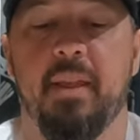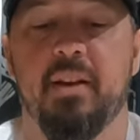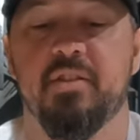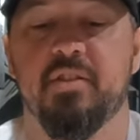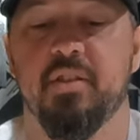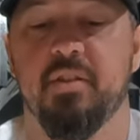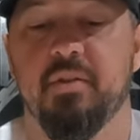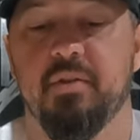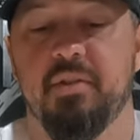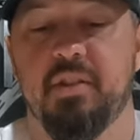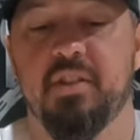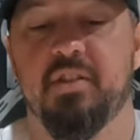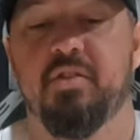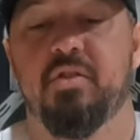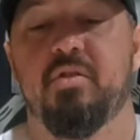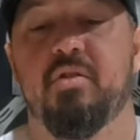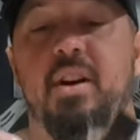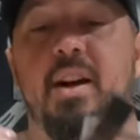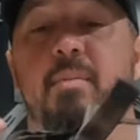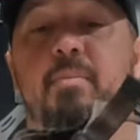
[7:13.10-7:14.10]
So the
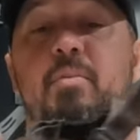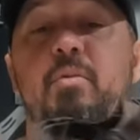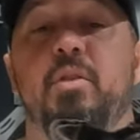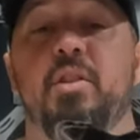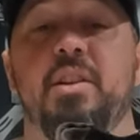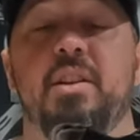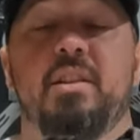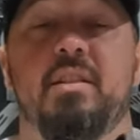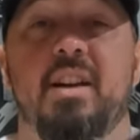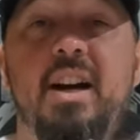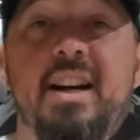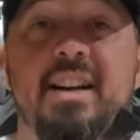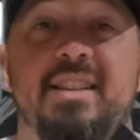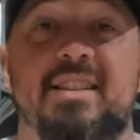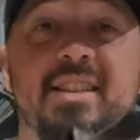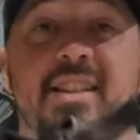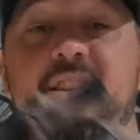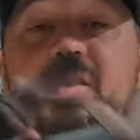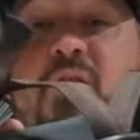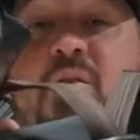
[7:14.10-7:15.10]
strap really
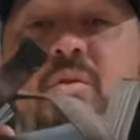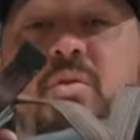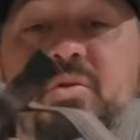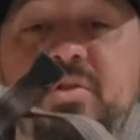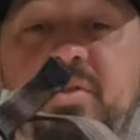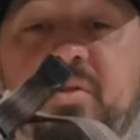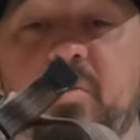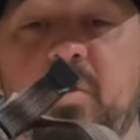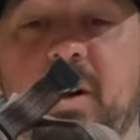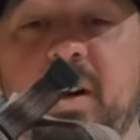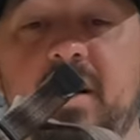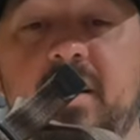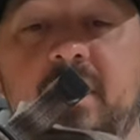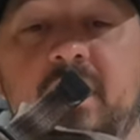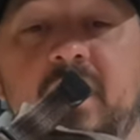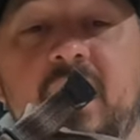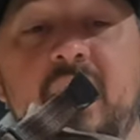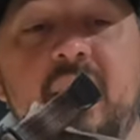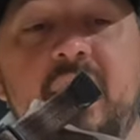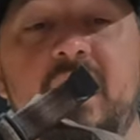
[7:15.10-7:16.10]
locks in, holds you
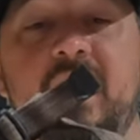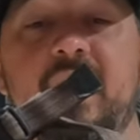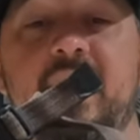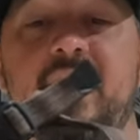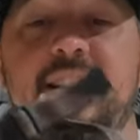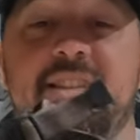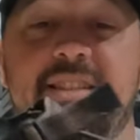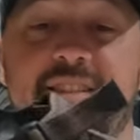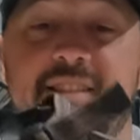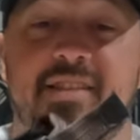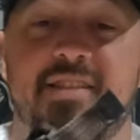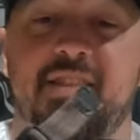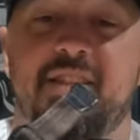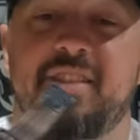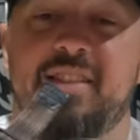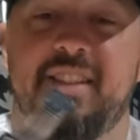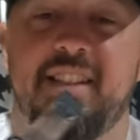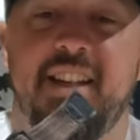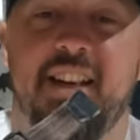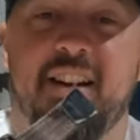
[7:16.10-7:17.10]
well.
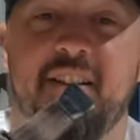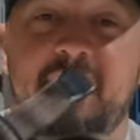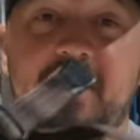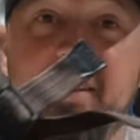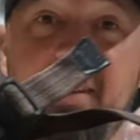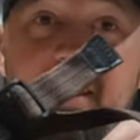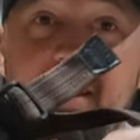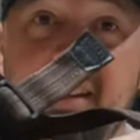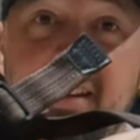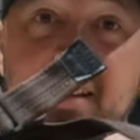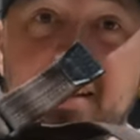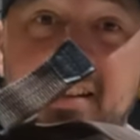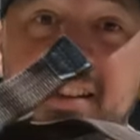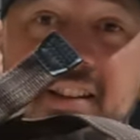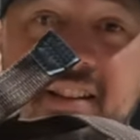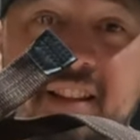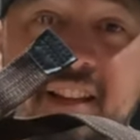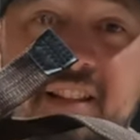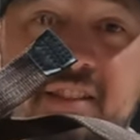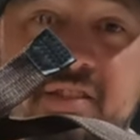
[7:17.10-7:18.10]
You see how thin
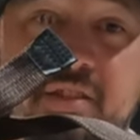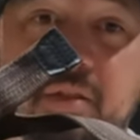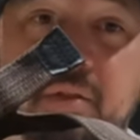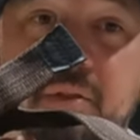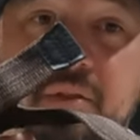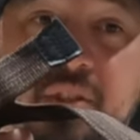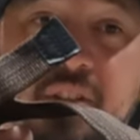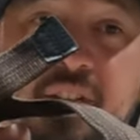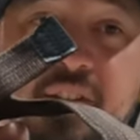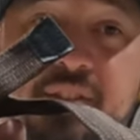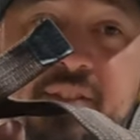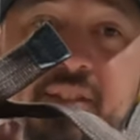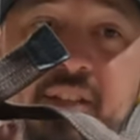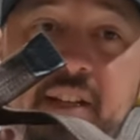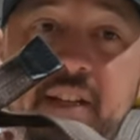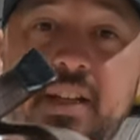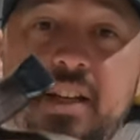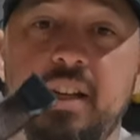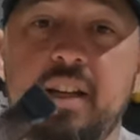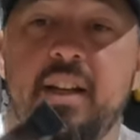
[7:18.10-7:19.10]
that sole is.
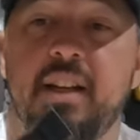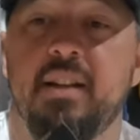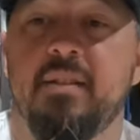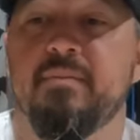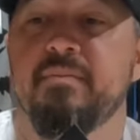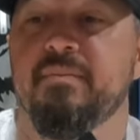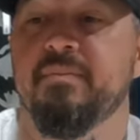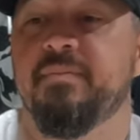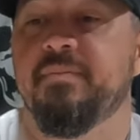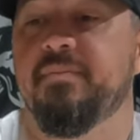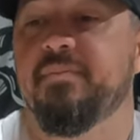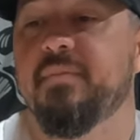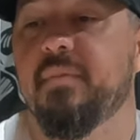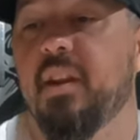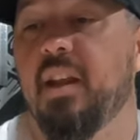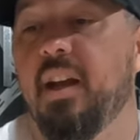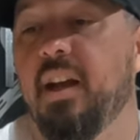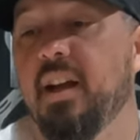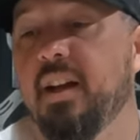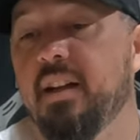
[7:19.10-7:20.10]

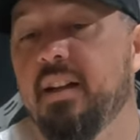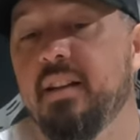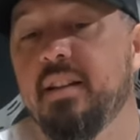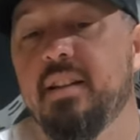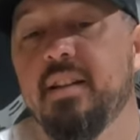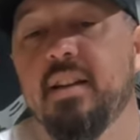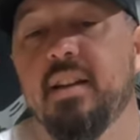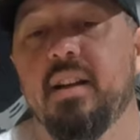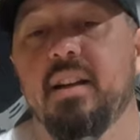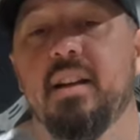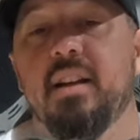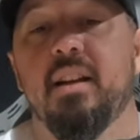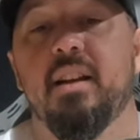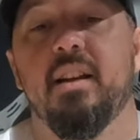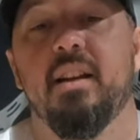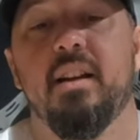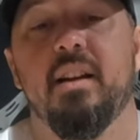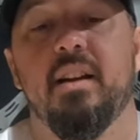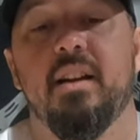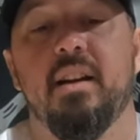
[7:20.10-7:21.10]
And
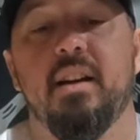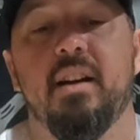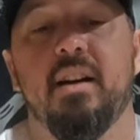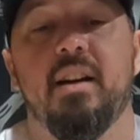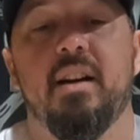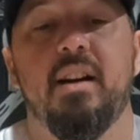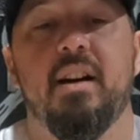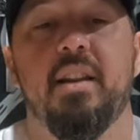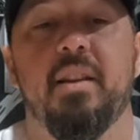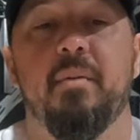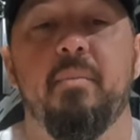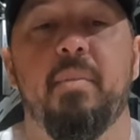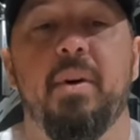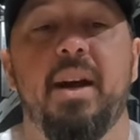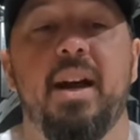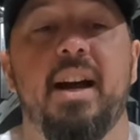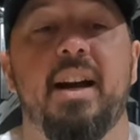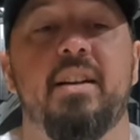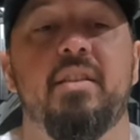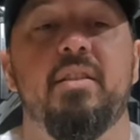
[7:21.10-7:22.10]
on the
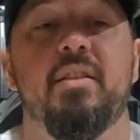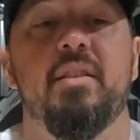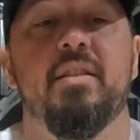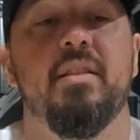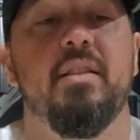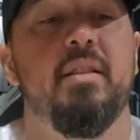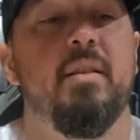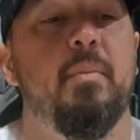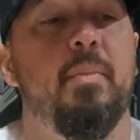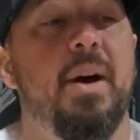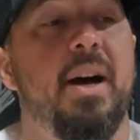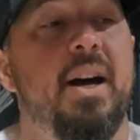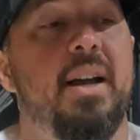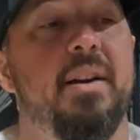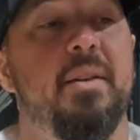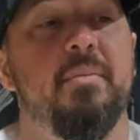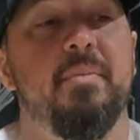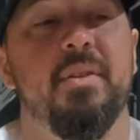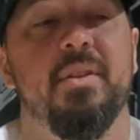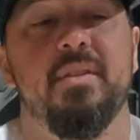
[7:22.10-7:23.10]
back or the
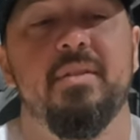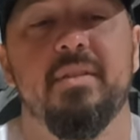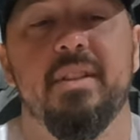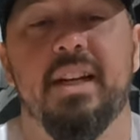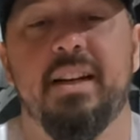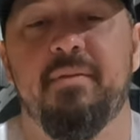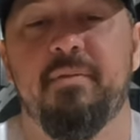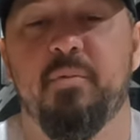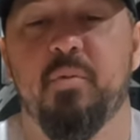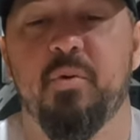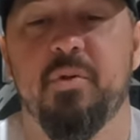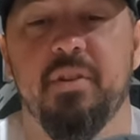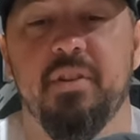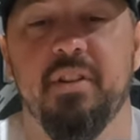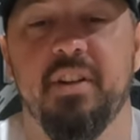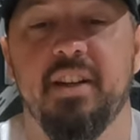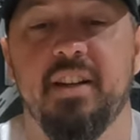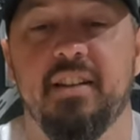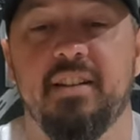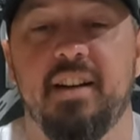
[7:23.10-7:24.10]
bottom, I've worn
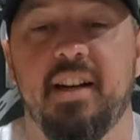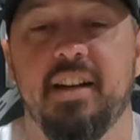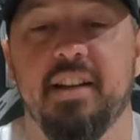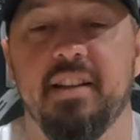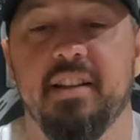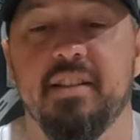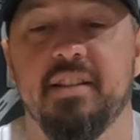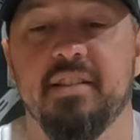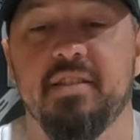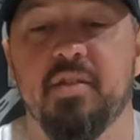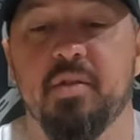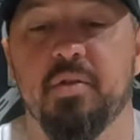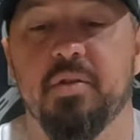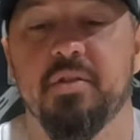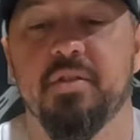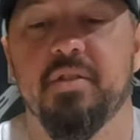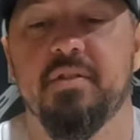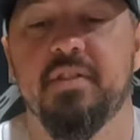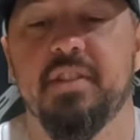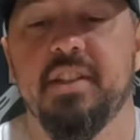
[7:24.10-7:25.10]
the hell out of the
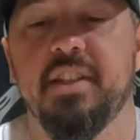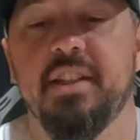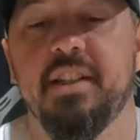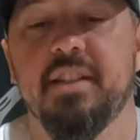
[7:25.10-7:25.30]
soles over the